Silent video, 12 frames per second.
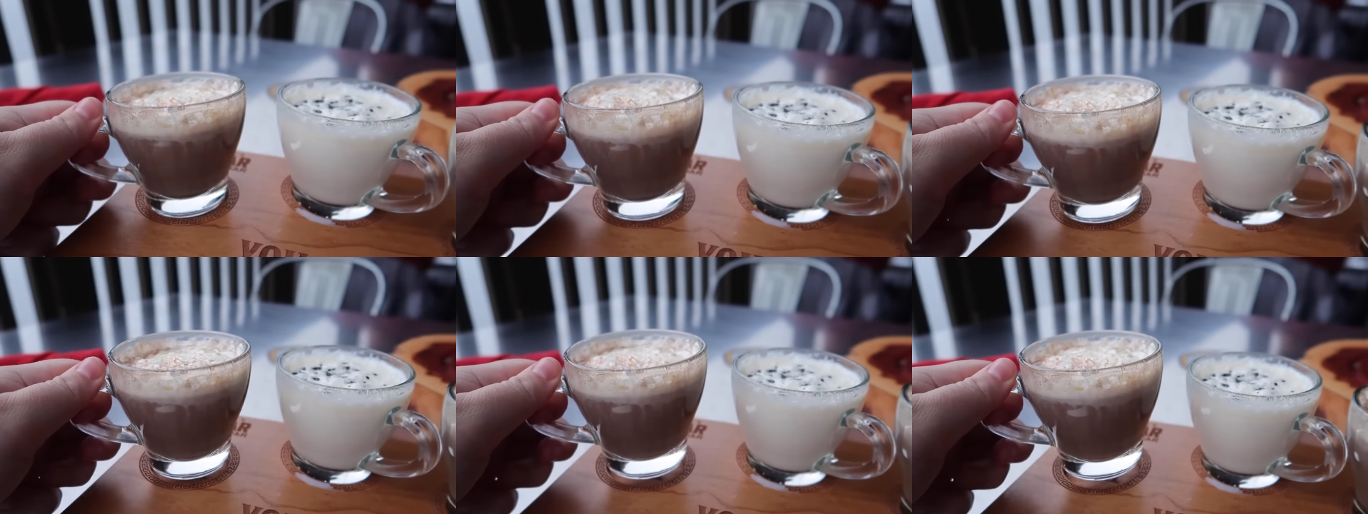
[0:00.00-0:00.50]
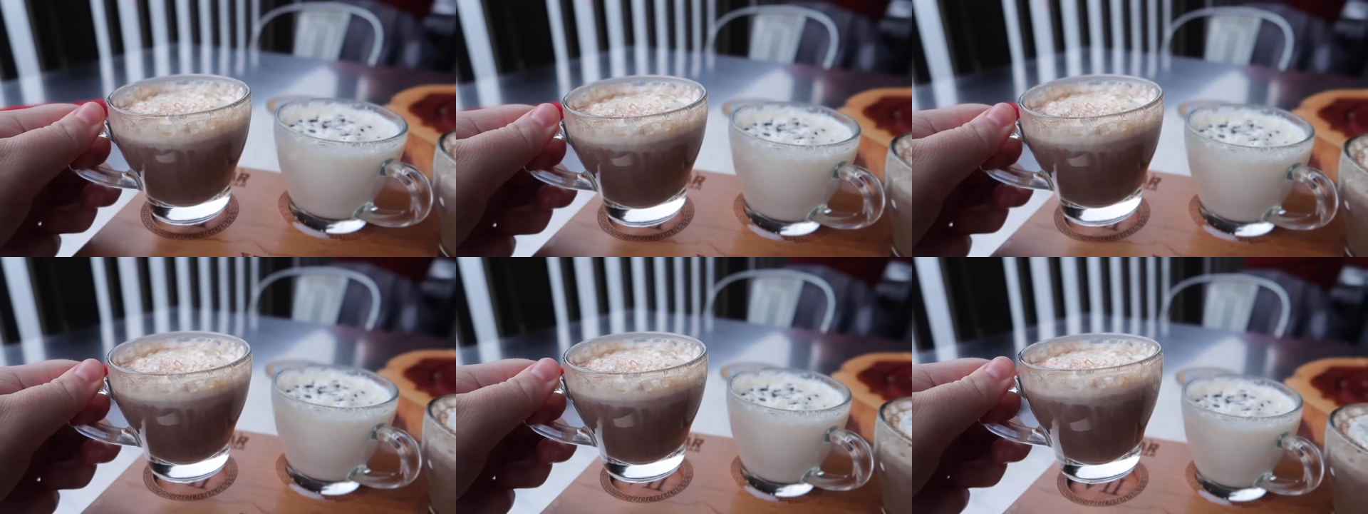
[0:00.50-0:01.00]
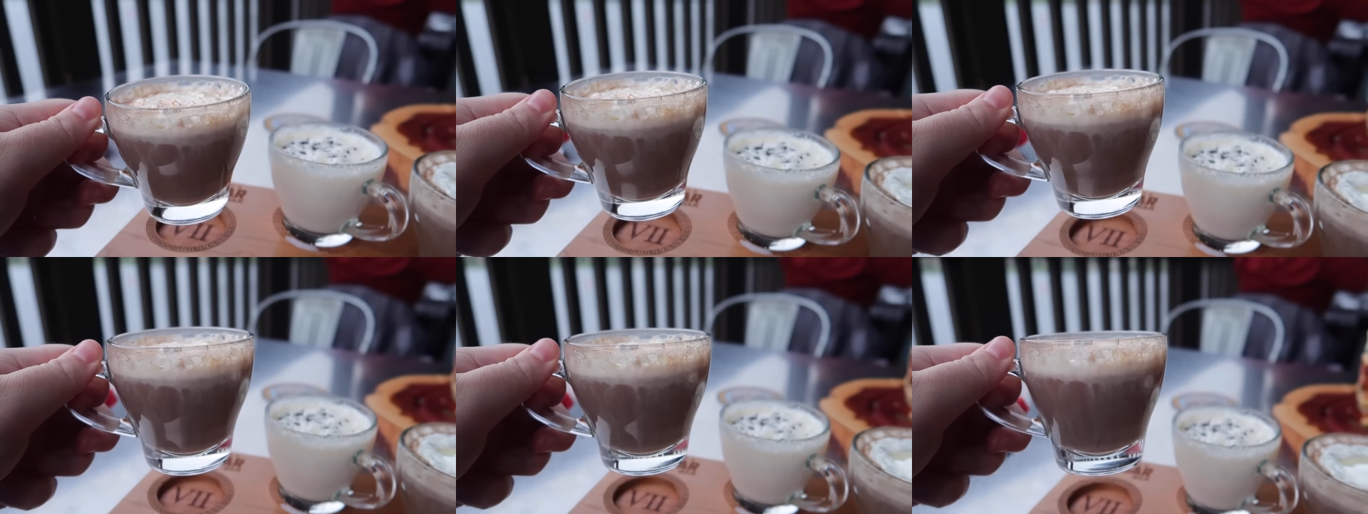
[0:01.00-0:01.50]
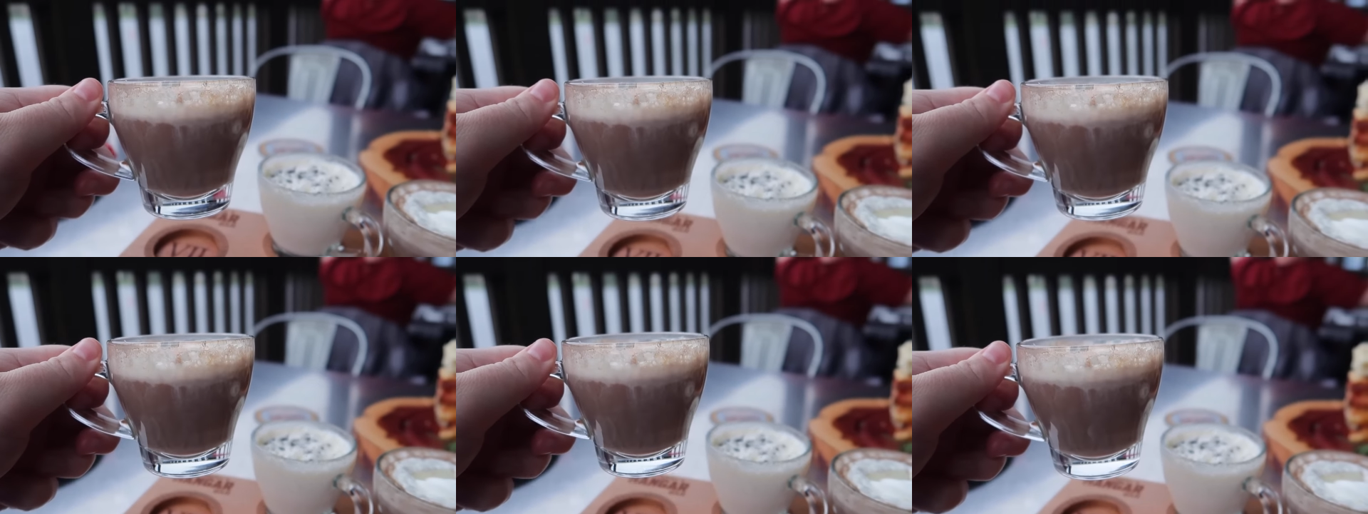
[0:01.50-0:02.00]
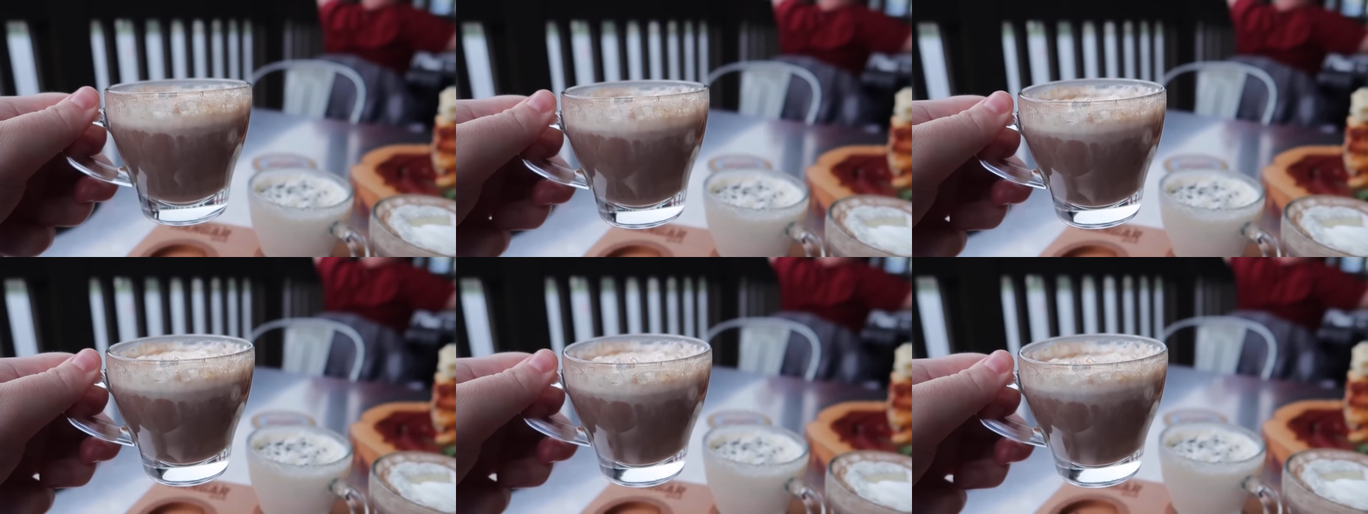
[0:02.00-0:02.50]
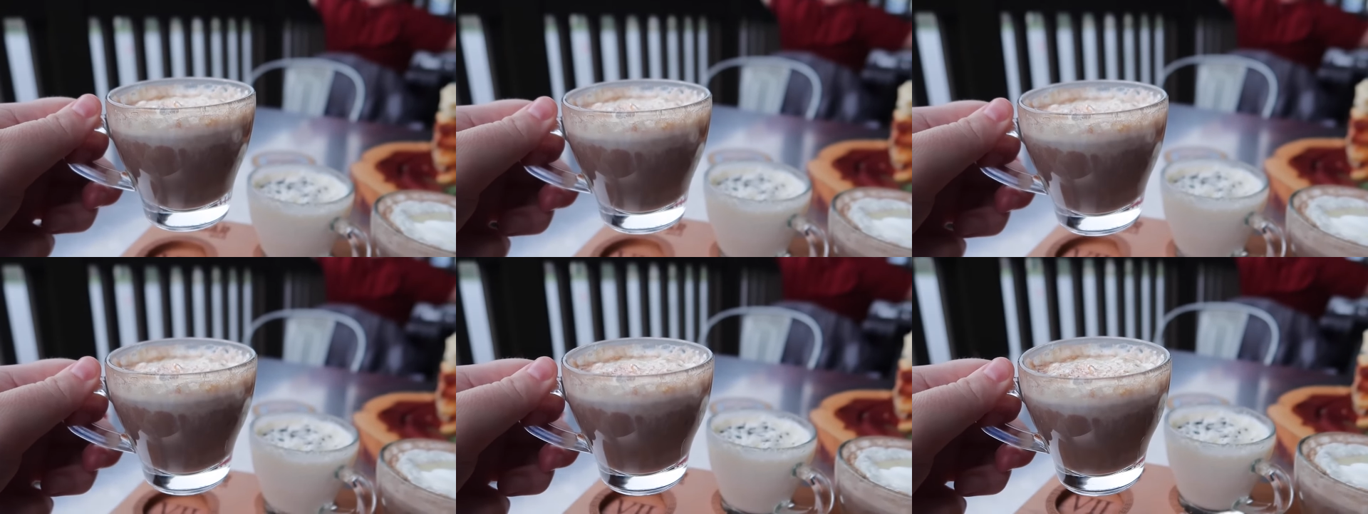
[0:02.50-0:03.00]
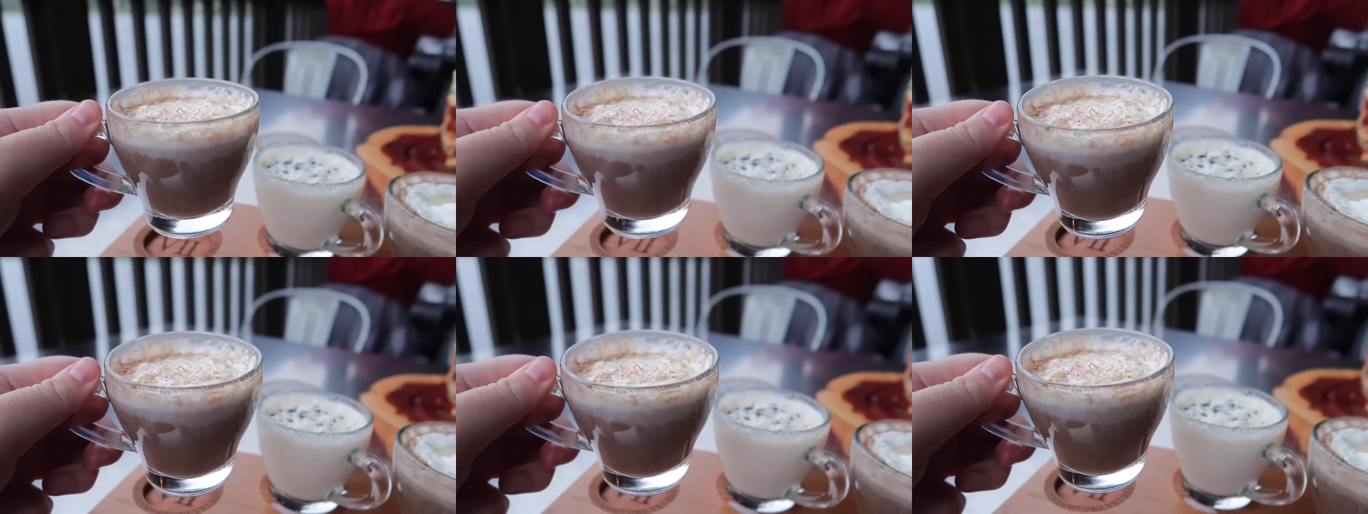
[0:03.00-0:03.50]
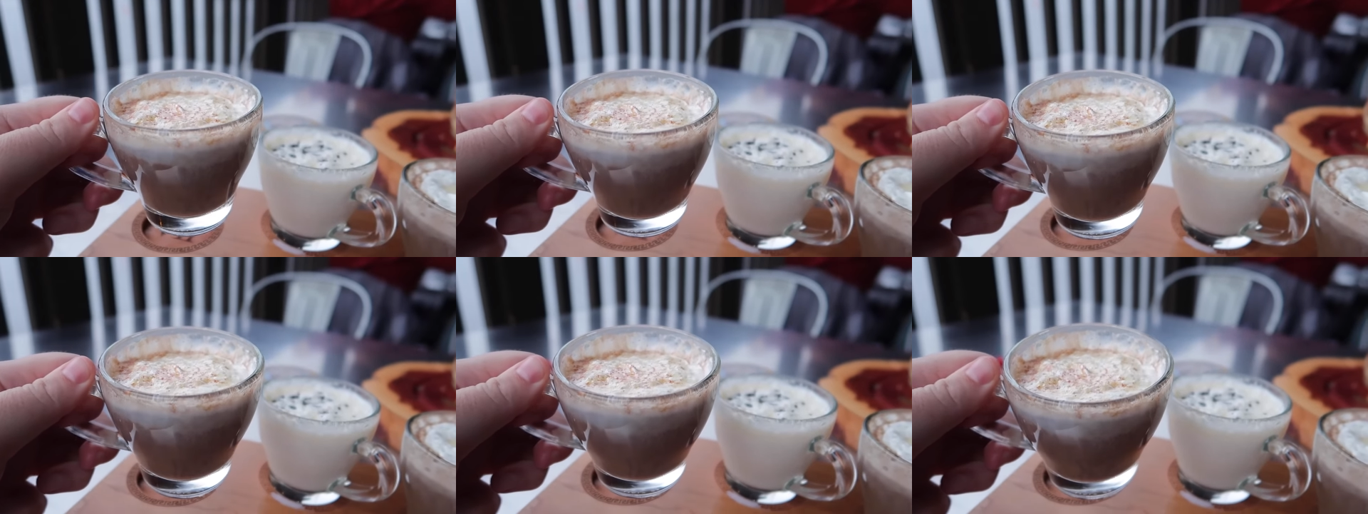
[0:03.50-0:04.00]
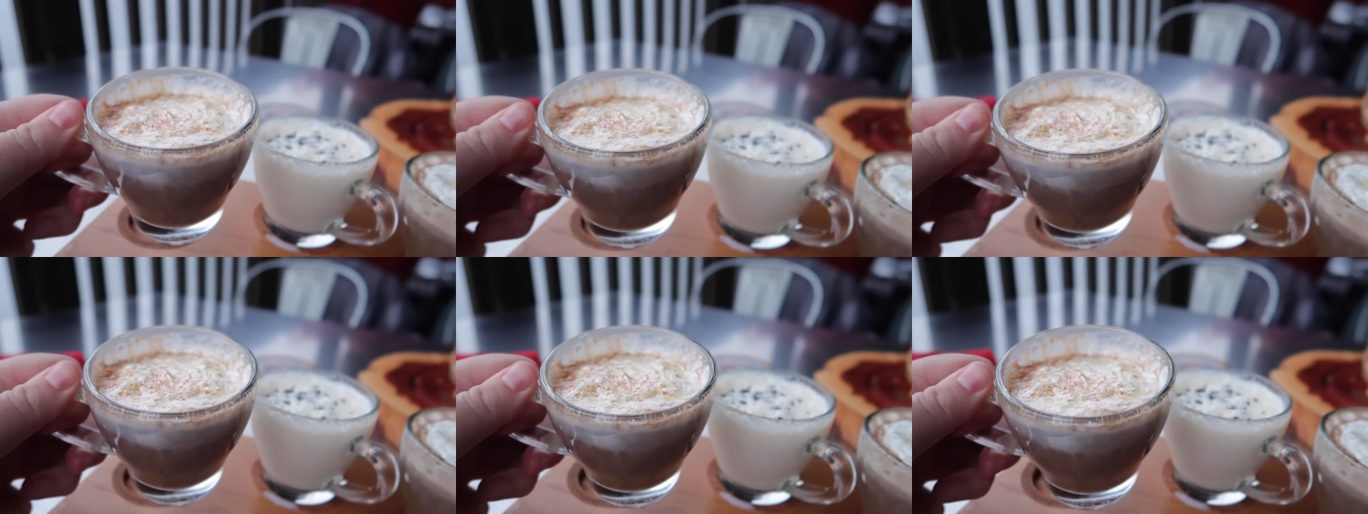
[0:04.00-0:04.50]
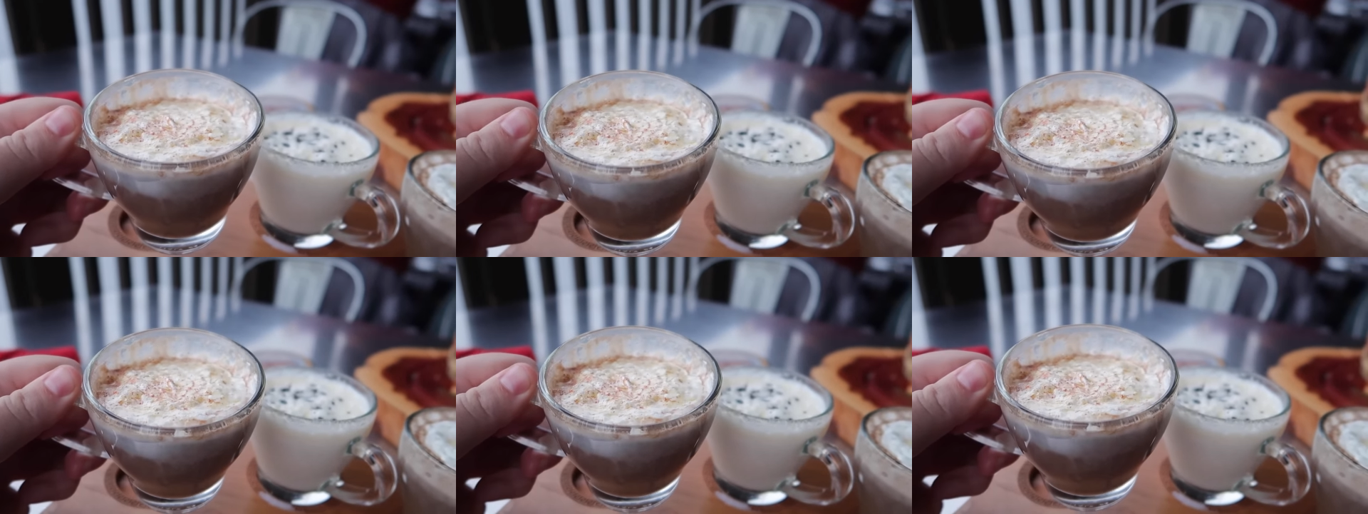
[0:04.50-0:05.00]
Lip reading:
Nobody's mouth can be seen.